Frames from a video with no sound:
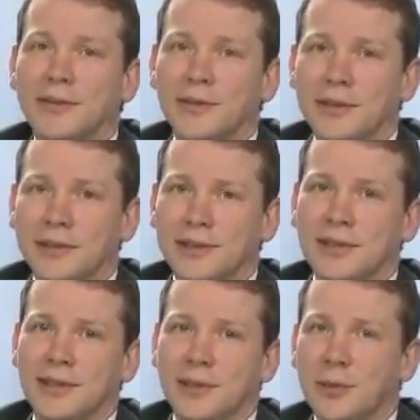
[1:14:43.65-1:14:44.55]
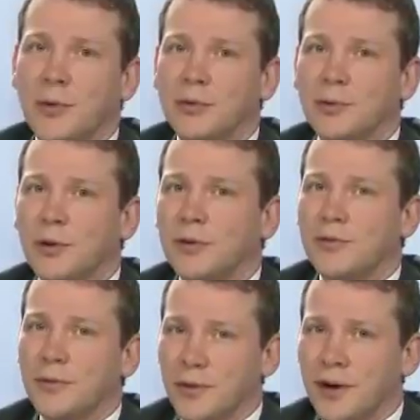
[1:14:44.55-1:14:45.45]
If it's a
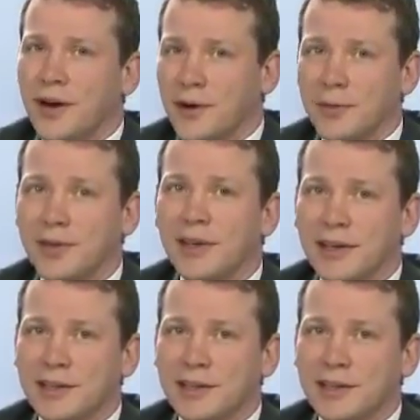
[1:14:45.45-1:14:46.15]
post-104 IRB,